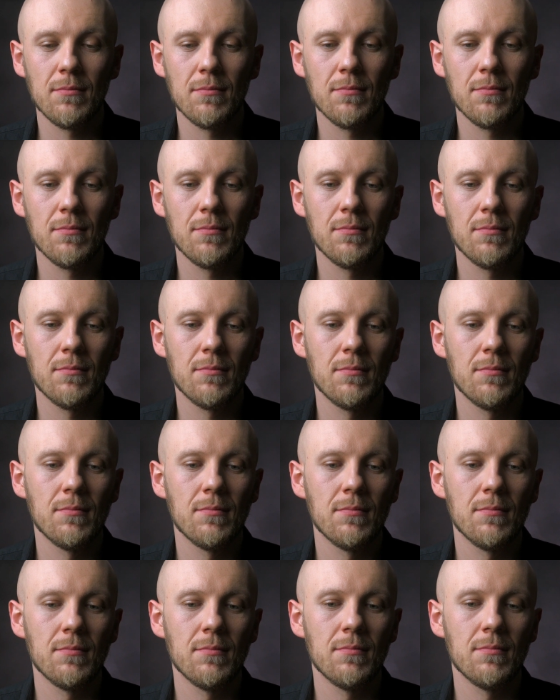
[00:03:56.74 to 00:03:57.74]

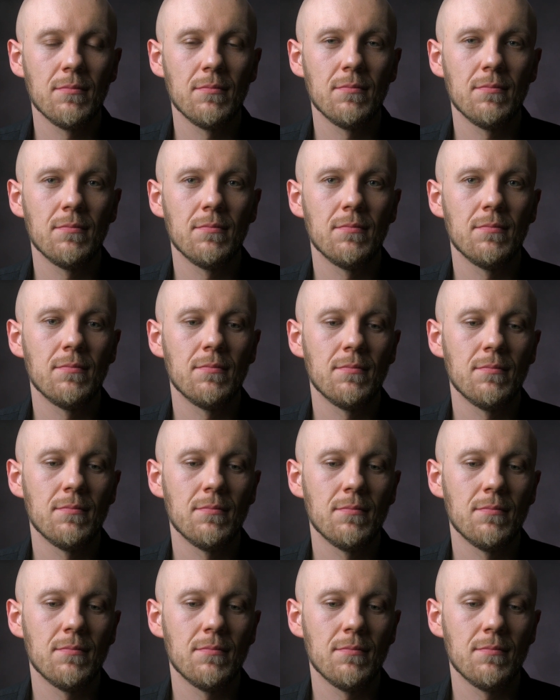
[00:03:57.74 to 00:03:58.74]

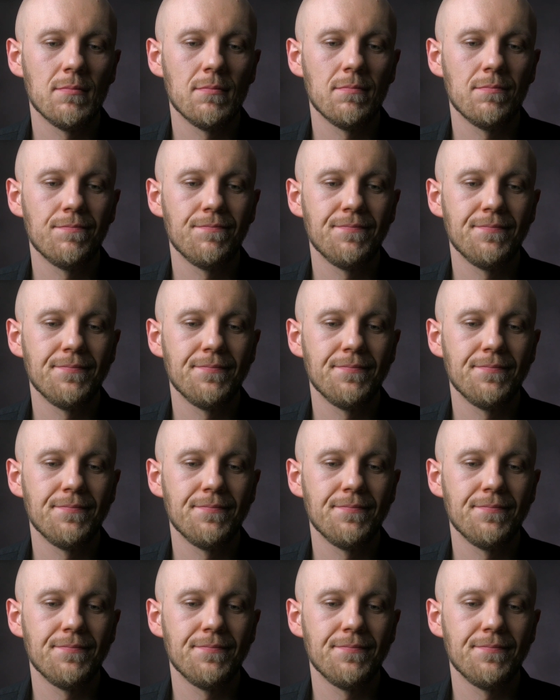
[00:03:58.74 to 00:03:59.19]
Nobody speaks.